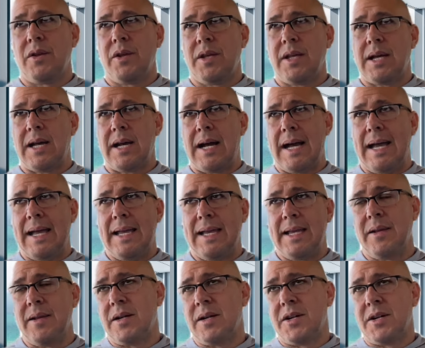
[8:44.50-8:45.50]

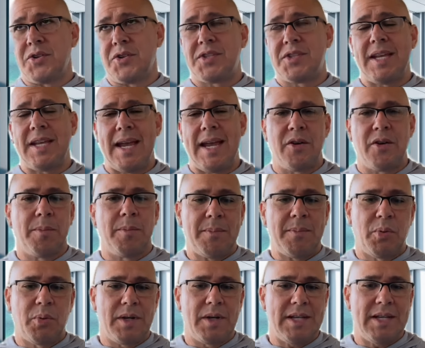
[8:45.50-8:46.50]
I understand it'll be
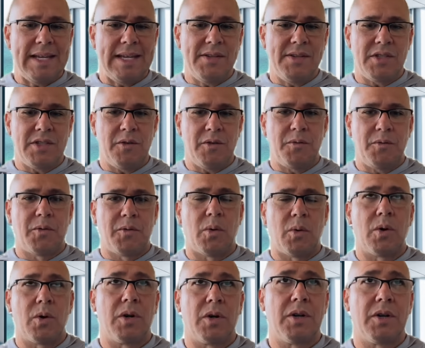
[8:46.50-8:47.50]
pretty easy
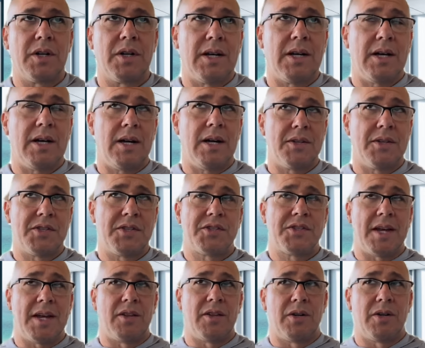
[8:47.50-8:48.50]
for a
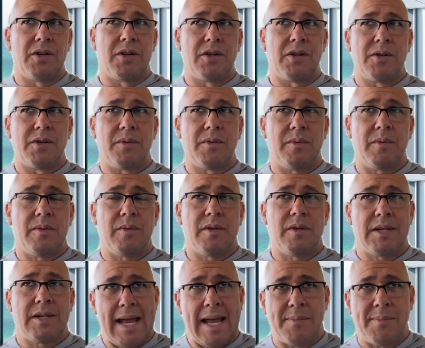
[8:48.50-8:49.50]
seller, an
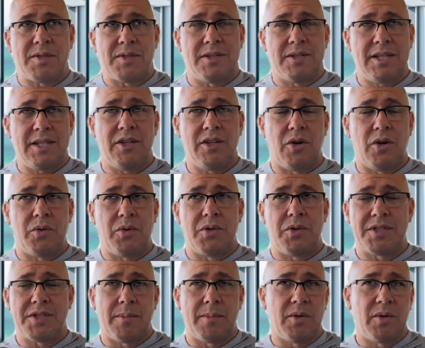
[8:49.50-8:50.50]
absentee owner,
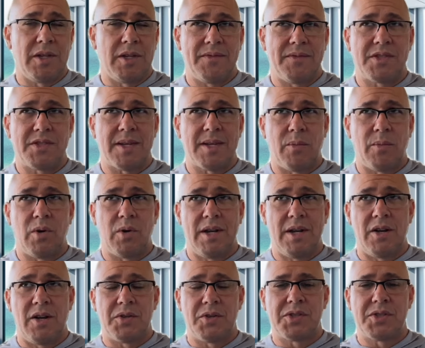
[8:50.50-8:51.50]
someone lives somewhere
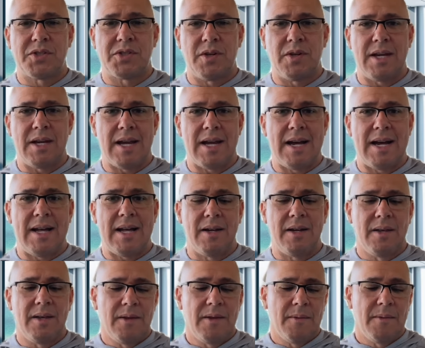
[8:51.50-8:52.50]
else, to not
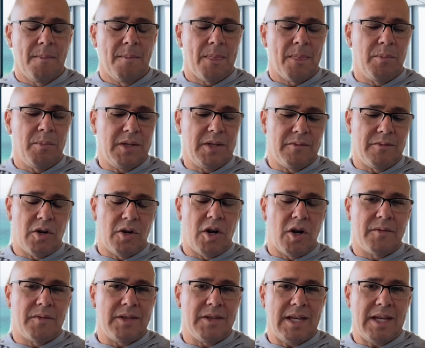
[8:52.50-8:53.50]
be
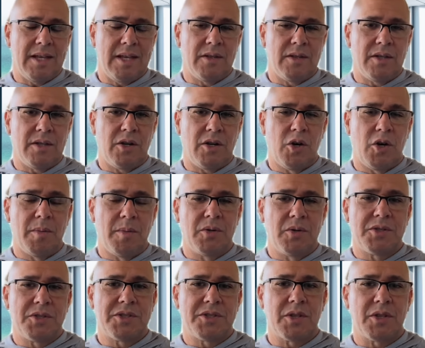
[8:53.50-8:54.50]
involved in the homeowners
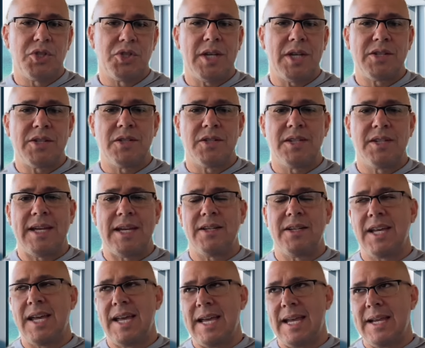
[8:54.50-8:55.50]
association day to
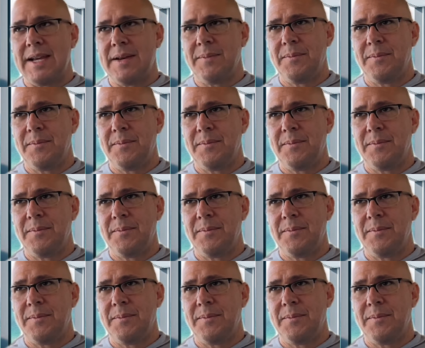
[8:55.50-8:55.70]
day.